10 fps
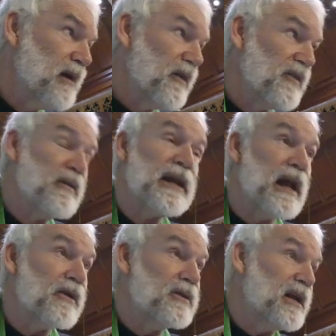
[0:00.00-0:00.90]
Certainly
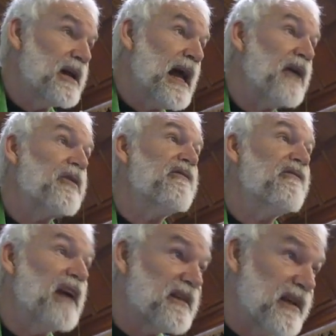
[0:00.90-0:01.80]
not going to tell you how to
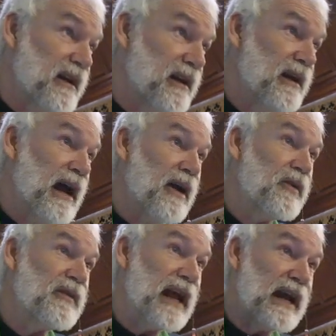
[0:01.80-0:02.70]
invest it. I
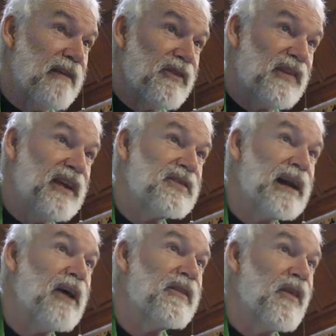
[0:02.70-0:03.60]
heard that conversation
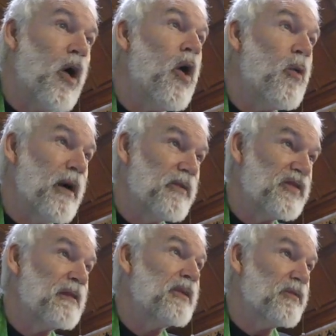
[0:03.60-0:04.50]
out in the hallway where
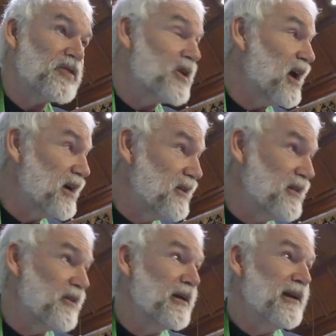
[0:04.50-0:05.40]
somebody was talking
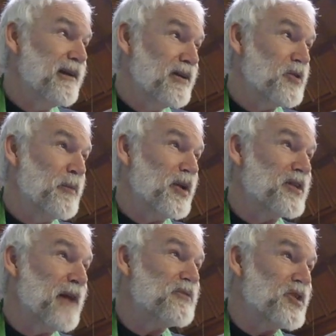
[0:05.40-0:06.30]
to Bill
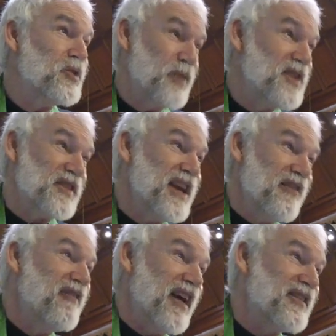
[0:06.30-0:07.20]
Dempsey, who is an
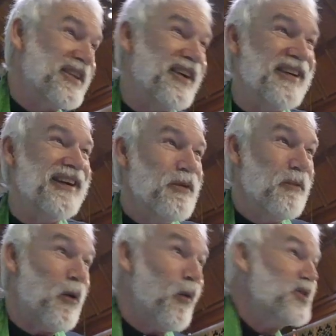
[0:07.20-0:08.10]
investor,
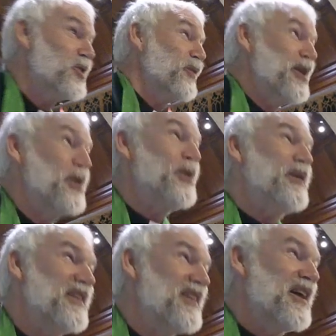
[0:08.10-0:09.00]
about what should we do
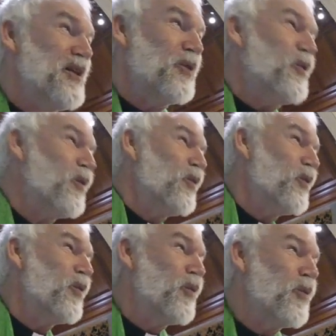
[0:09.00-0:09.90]
in this
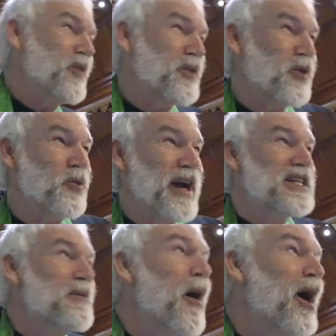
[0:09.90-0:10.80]

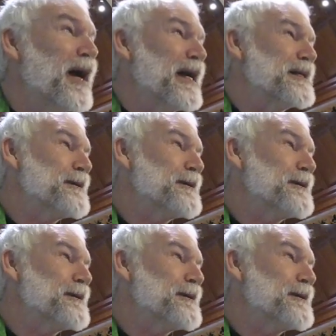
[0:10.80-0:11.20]
crazy market.